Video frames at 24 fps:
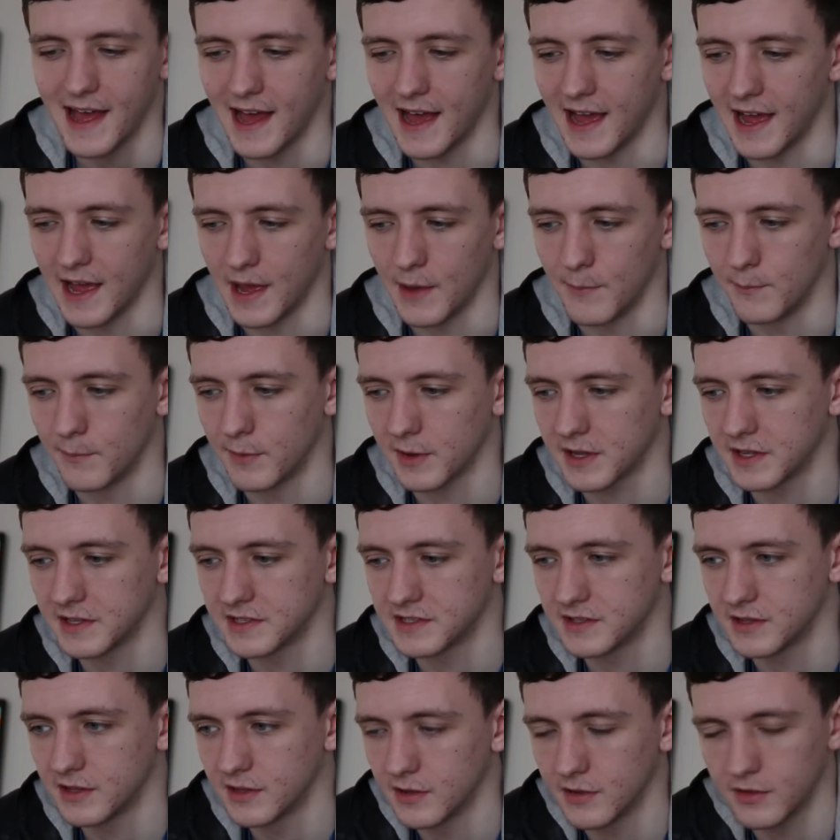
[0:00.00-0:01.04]
um,
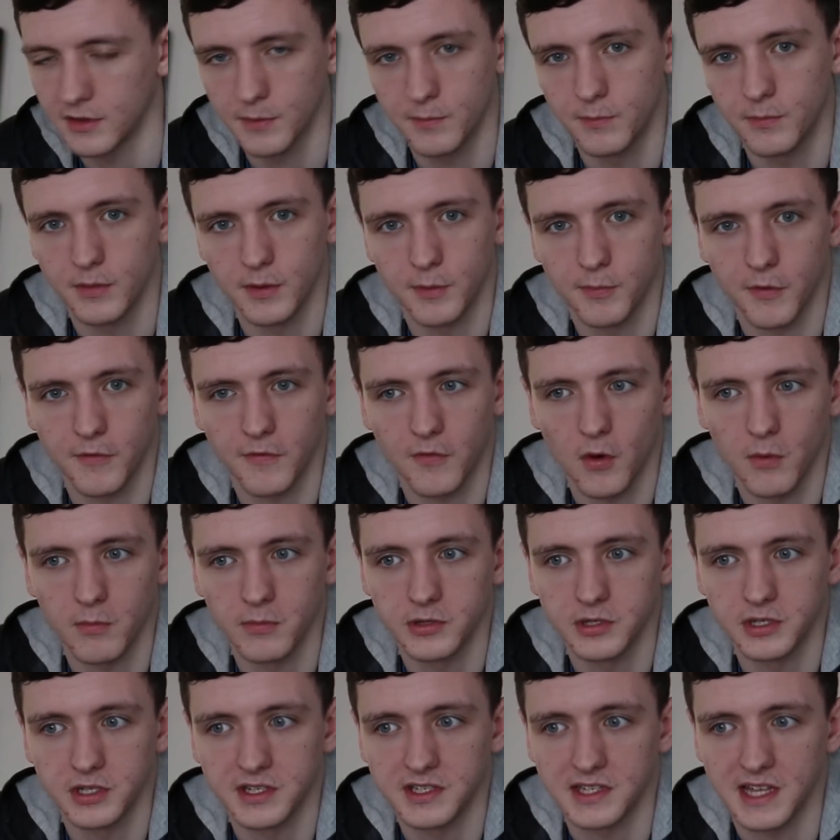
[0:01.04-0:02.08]
because the, the, the,
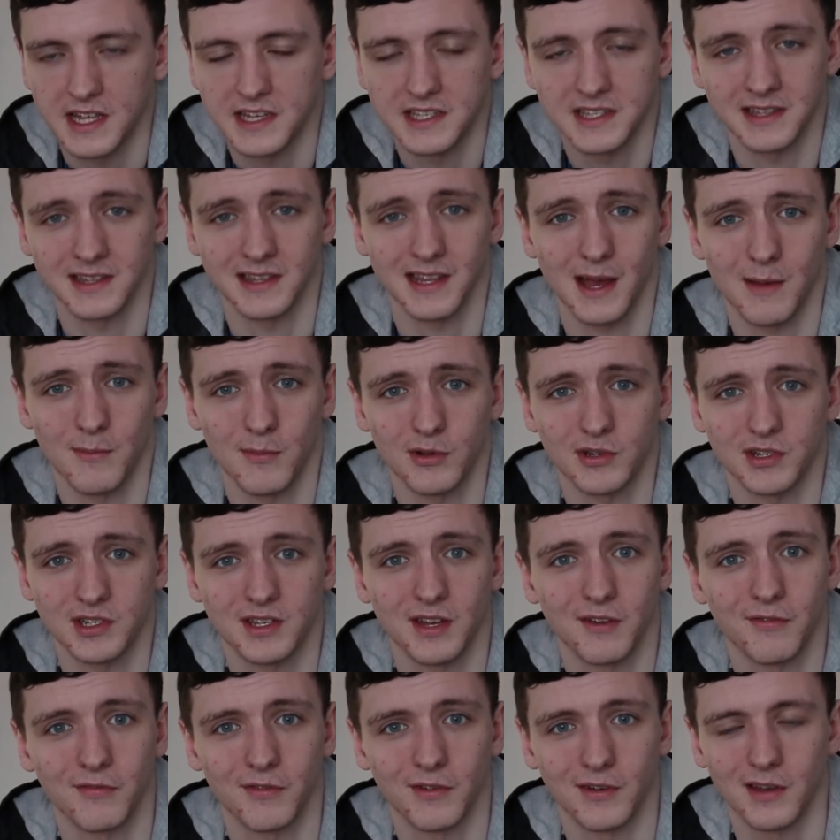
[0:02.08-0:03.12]
performance just isn't that much
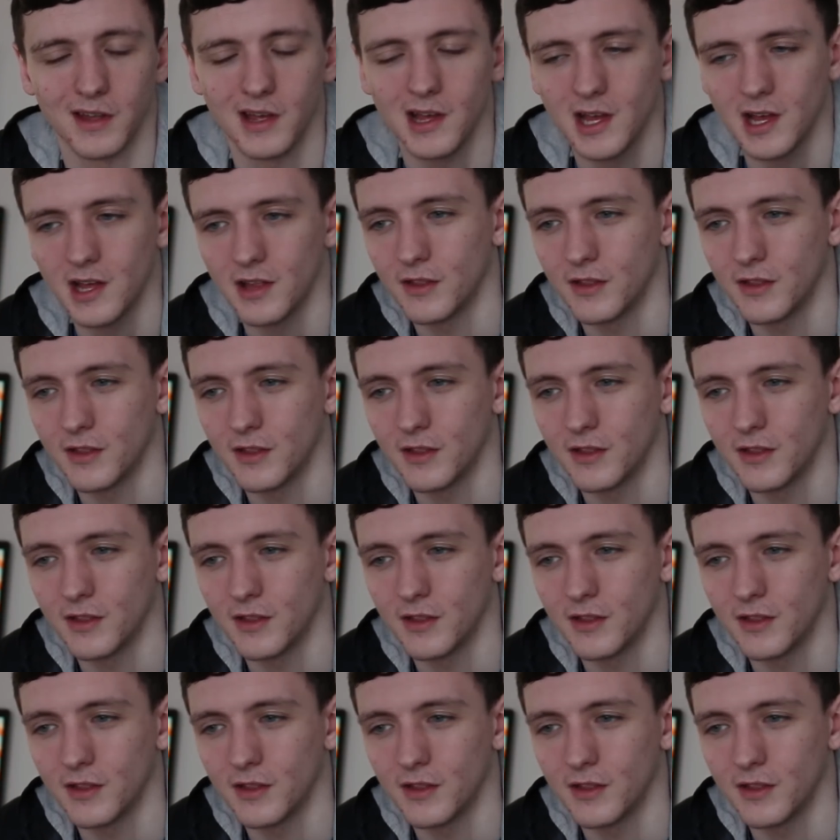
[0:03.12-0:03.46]
different.